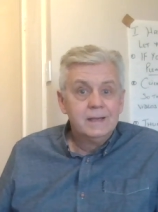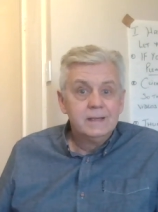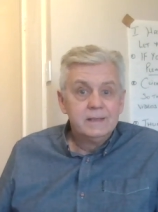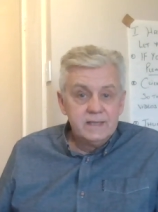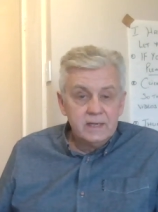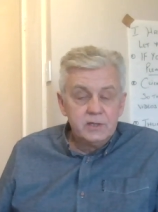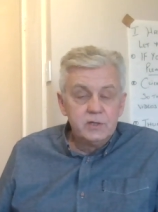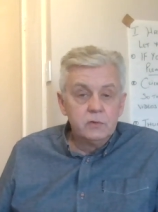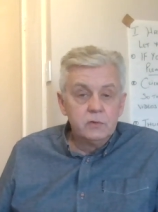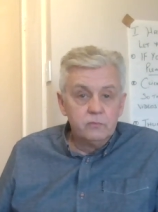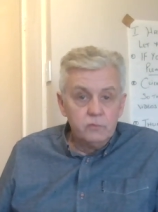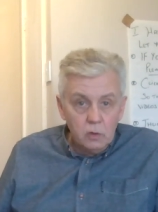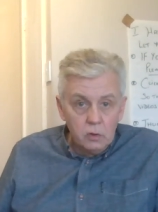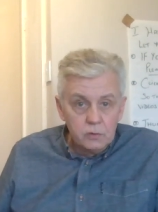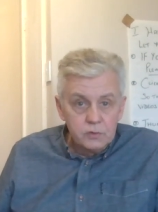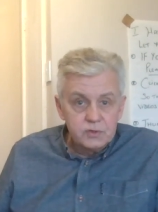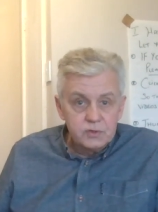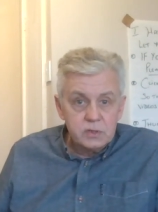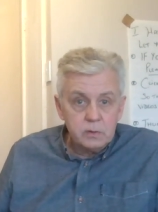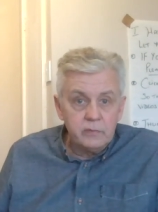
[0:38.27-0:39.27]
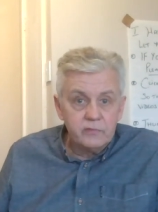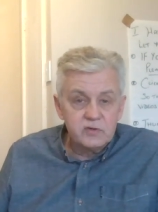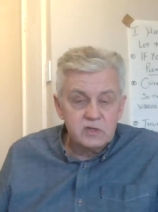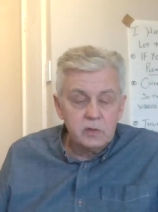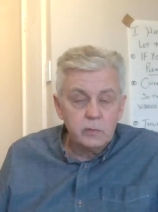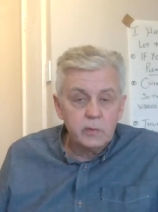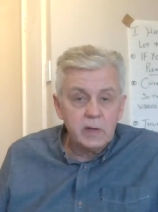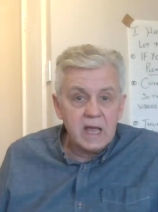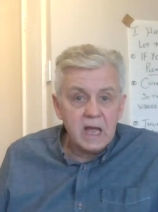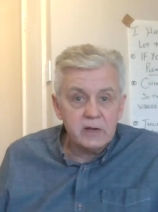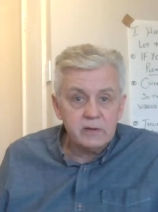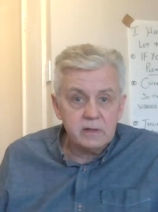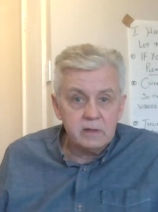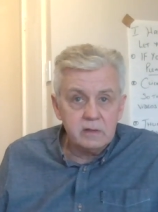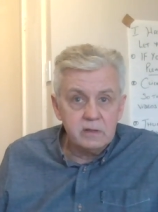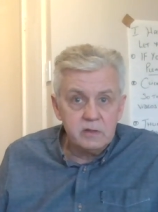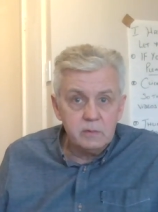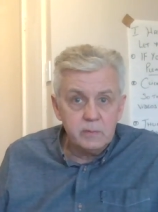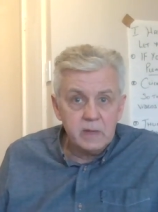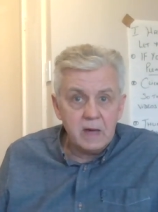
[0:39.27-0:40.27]
didn't run, so obviously we can't do
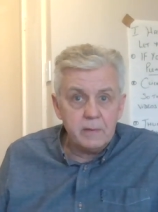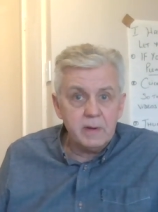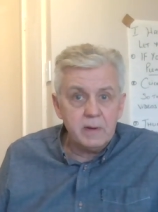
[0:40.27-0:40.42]
anything that.